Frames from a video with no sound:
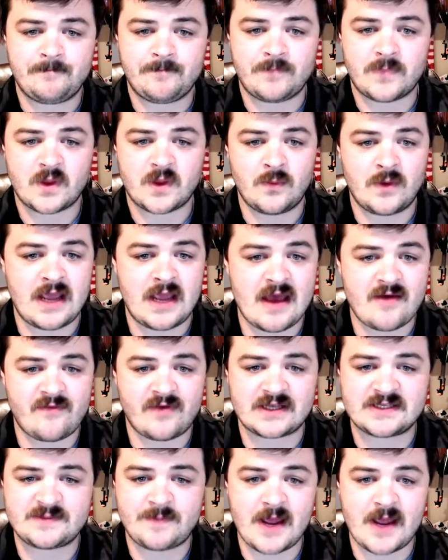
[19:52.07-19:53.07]
We have
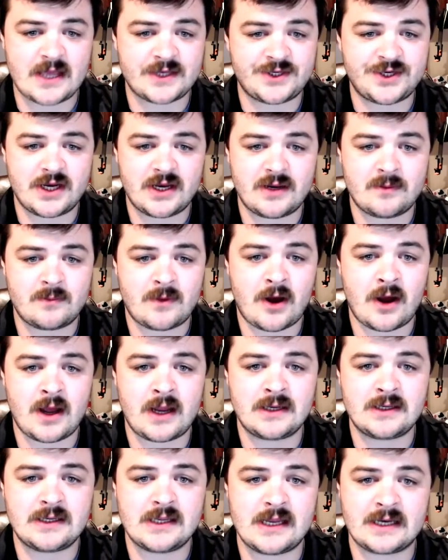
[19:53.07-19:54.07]
expansion in
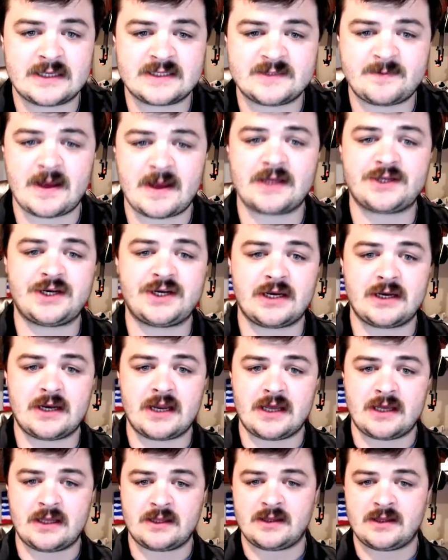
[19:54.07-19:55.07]
mind, expansion
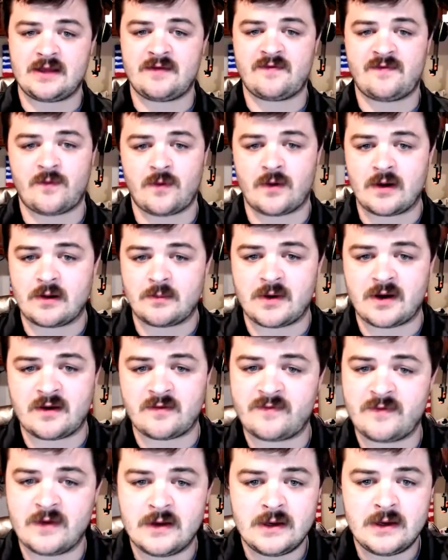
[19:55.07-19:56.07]
in the form
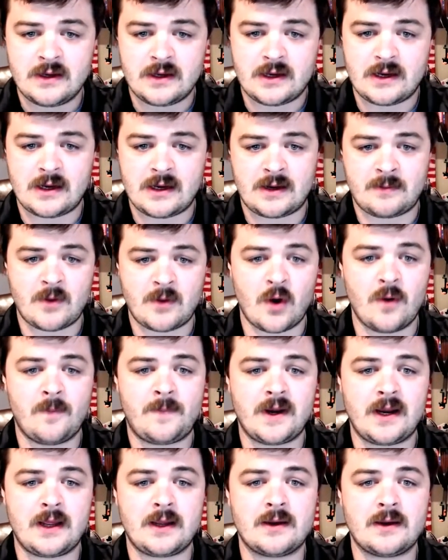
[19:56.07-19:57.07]
of
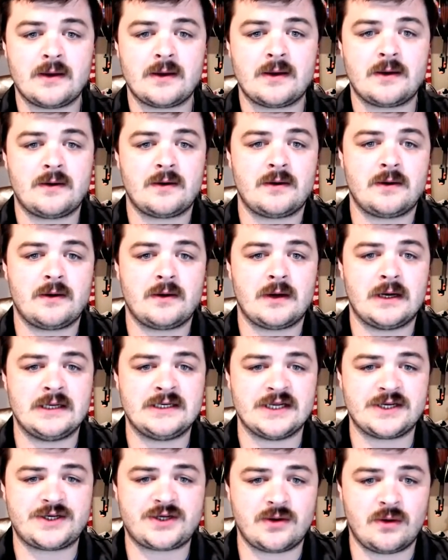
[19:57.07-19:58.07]
opening
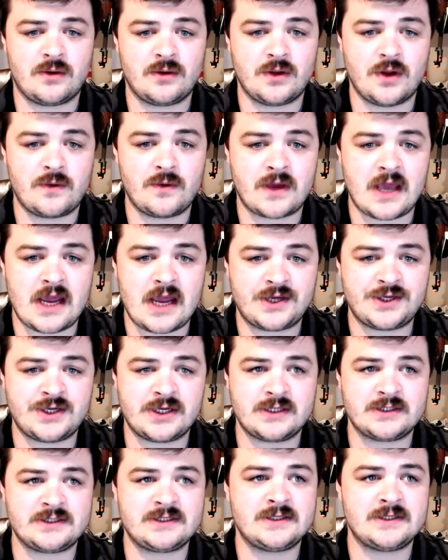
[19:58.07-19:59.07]
additional
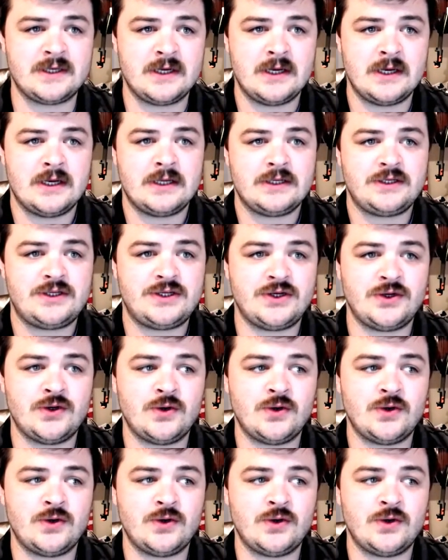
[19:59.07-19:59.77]
locations to